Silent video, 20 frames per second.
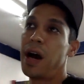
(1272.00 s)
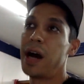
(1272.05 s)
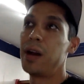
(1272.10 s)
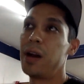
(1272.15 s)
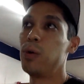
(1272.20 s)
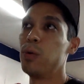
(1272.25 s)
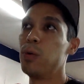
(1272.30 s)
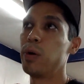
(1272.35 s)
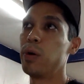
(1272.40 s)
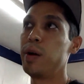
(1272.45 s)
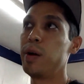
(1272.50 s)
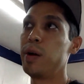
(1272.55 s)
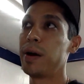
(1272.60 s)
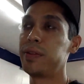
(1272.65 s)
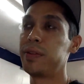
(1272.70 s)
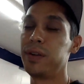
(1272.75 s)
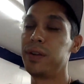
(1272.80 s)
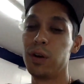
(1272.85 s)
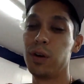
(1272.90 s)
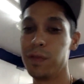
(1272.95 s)
don't worry about
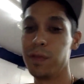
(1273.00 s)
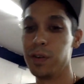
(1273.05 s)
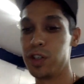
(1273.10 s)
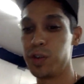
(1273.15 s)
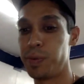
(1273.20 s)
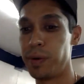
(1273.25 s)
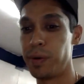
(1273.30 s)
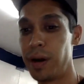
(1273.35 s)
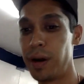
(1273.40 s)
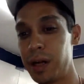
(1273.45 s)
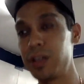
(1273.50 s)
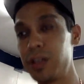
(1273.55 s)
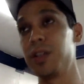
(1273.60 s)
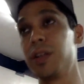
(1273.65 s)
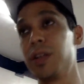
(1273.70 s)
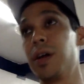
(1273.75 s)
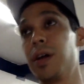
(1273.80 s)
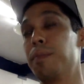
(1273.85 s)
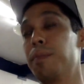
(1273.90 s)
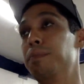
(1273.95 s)
the overspray. I just let
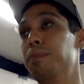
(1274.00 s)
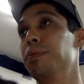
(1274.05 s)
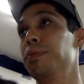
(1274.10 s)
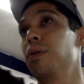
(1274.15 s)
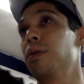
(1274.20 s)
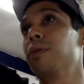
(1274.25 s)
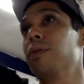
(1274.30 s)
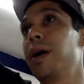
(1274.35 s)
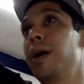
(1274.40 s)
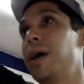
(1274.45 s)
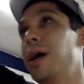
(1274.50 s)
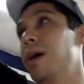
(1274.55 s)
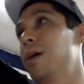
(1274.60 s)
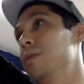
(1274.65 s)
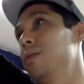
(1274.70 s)
it blow right out.